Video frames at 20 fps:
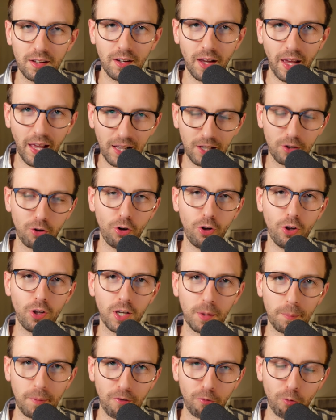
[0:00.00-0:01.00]

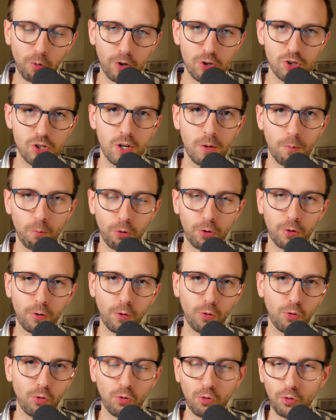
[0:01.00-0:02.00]
alcoholic beverage
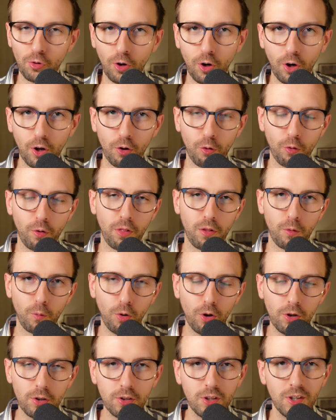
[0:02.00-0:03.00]
producers all around the
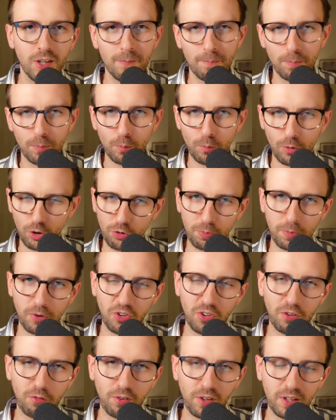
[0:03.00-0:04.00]
world. More
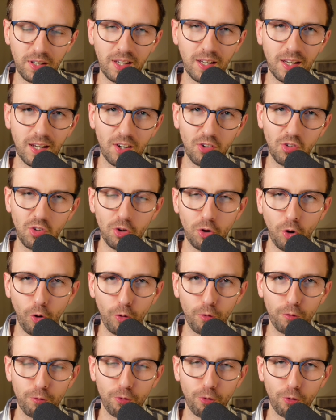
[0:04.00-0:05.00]
specifically, it's
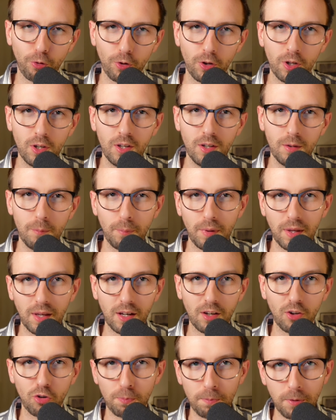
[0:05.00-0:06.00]
known for
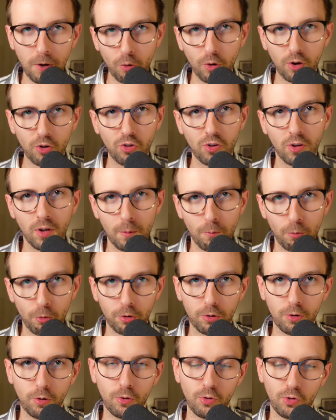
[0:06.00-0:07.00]
being a spirits
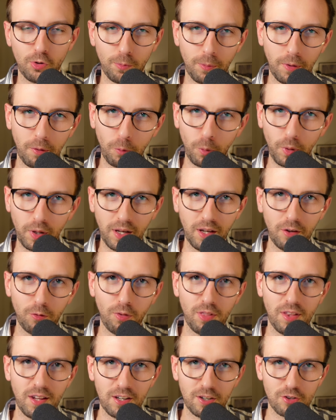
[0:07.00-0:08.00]
producer, but we'll get to
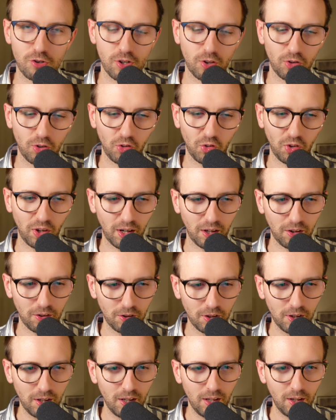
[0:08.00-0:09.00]
that in just a
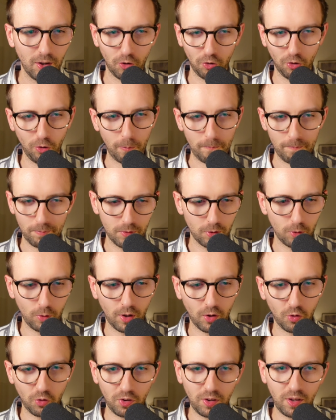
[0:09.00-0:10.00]
second. So you
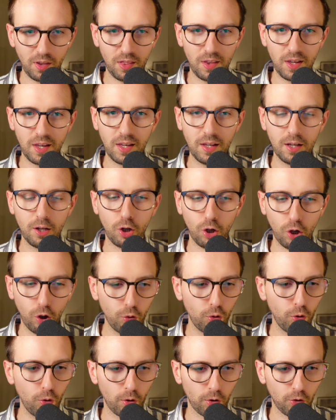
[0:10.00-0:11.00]
can see the
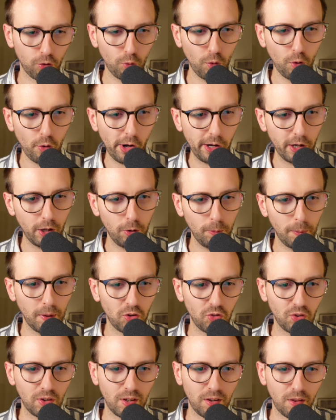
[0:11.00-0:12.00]
logo on screen right now.
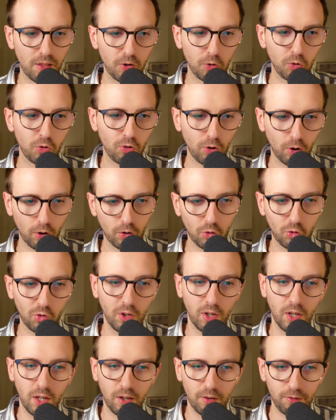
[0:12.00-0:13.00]
Basically, the stock's
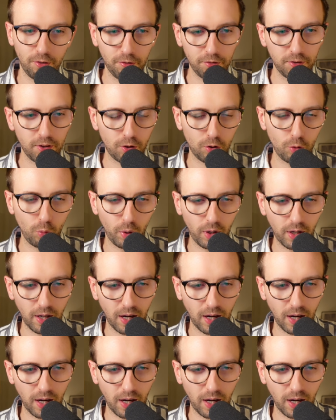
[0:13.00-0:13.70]
52-week